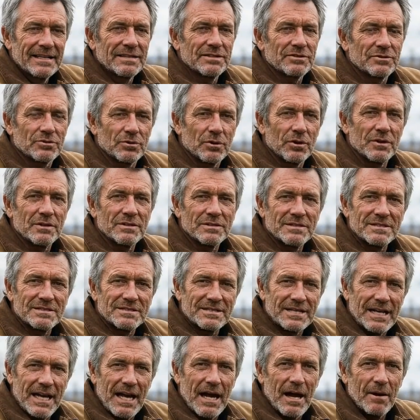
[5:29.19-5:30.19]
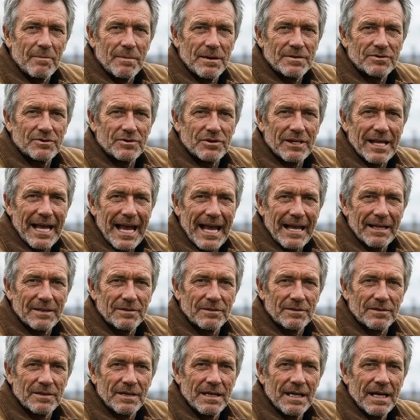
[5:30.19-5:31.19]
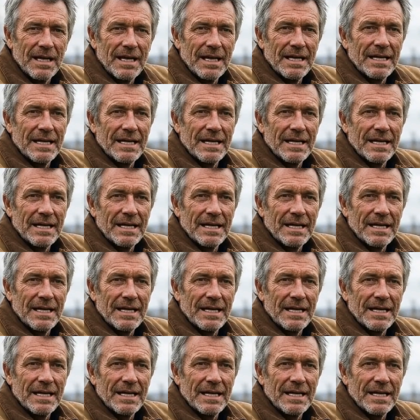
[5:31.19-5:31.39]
The soil doesn't care about your calendar.